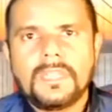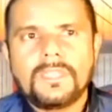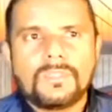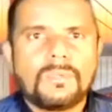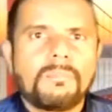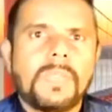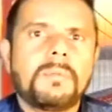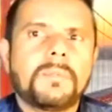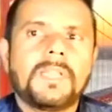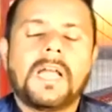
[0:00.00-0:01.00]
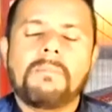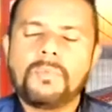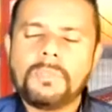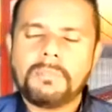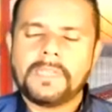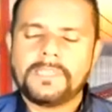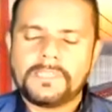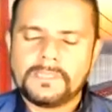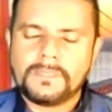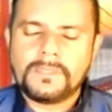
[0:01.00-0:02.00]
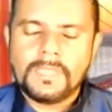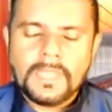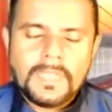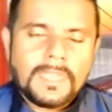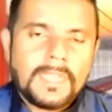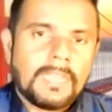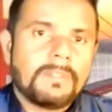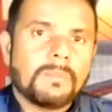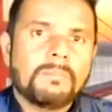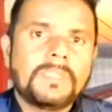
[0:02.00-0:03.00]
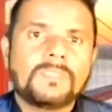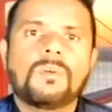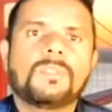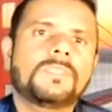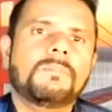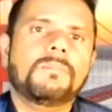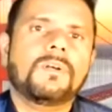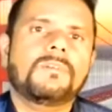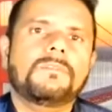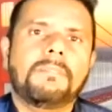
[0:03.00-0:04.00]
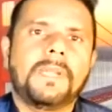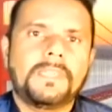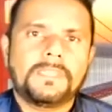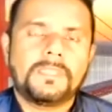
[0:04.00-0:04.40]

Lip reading: So many people say, I'm doing meditation. So they have the misconcept of meditation.